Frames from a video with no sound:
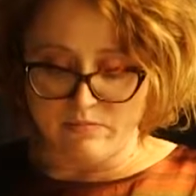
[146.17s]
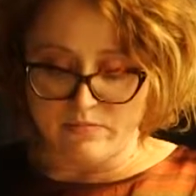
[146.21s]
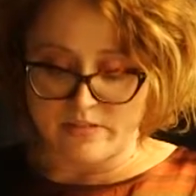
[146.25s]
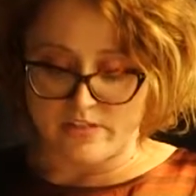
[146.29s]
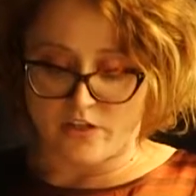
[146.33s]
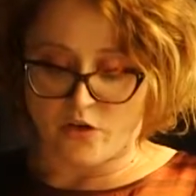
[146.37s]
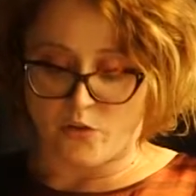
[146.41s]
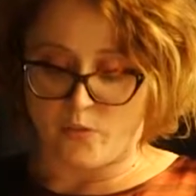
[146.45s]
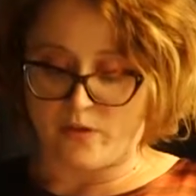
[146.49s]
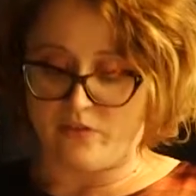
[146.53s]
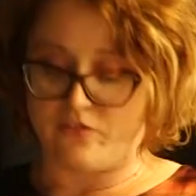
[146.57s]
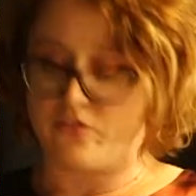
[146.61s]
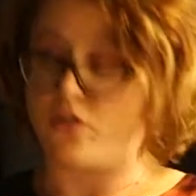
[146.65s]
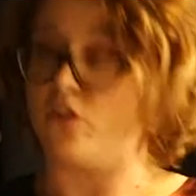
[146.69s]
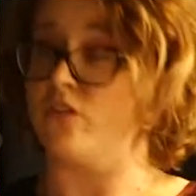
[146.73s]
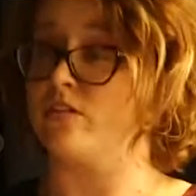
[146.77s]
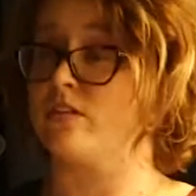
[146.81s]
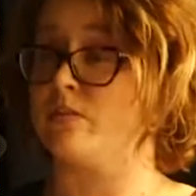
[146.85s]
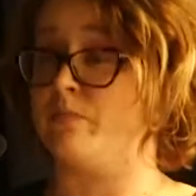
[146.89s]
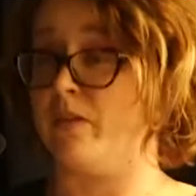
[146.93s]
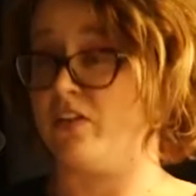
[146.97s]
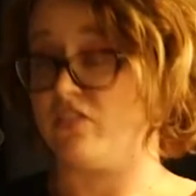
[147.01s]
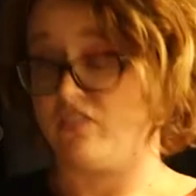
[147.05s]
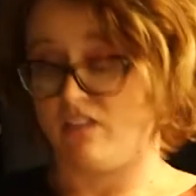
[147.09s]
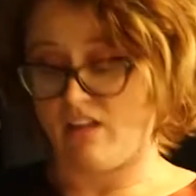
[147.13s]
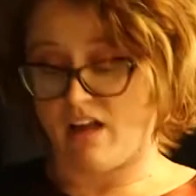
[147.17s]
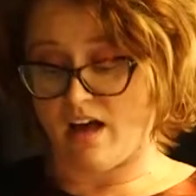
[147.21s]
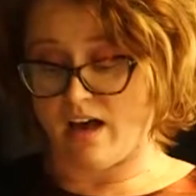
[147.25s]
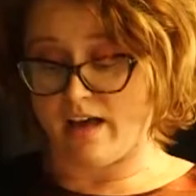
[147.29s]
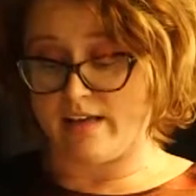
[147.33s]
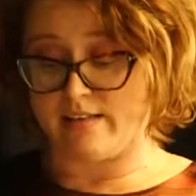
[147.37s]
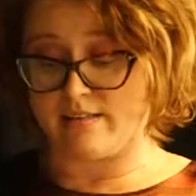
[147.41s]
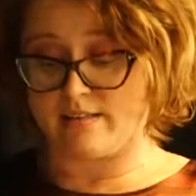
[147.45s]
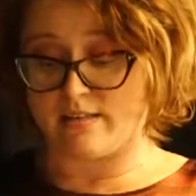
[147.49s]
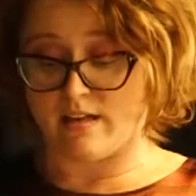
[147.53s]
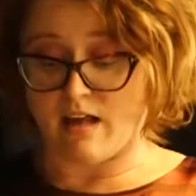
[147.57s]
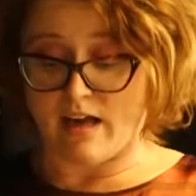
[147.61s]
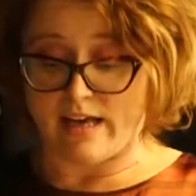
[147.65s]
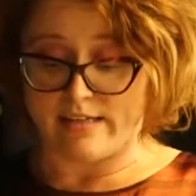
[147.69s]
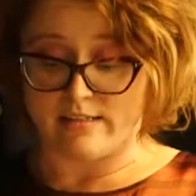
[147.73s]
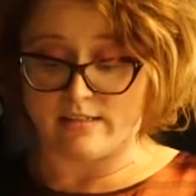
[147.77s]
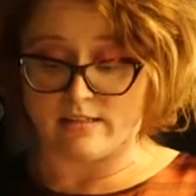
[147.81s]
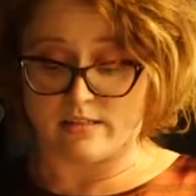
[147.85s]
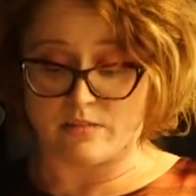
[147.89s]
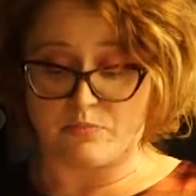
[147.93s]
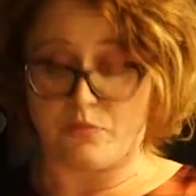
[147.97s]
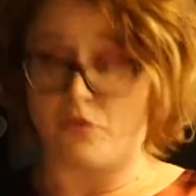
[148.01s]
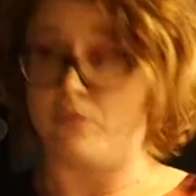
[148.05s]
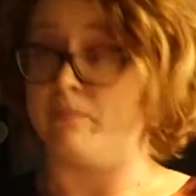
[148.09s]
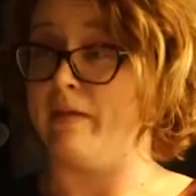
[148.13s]
So we've got specialised
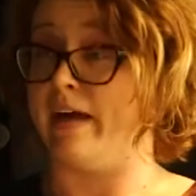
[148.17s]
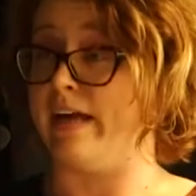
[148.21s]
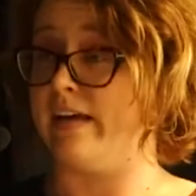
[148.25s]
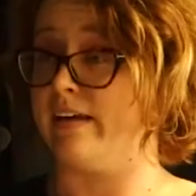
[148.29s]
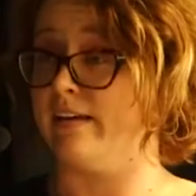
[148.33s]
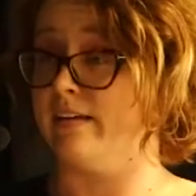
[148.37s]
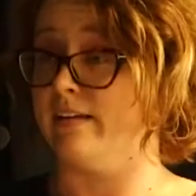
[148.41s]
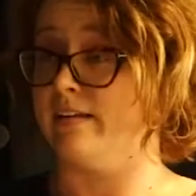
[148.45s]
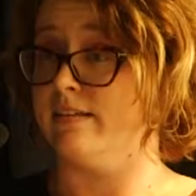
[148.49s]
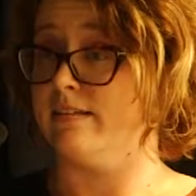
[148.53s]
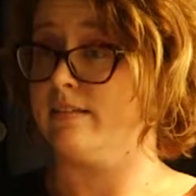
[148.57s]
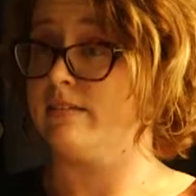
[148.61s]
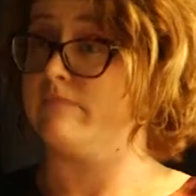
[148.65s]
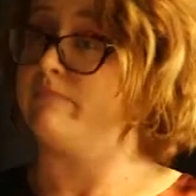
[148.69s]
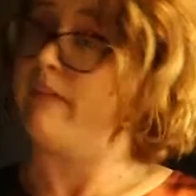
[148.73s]
licensed bookmakers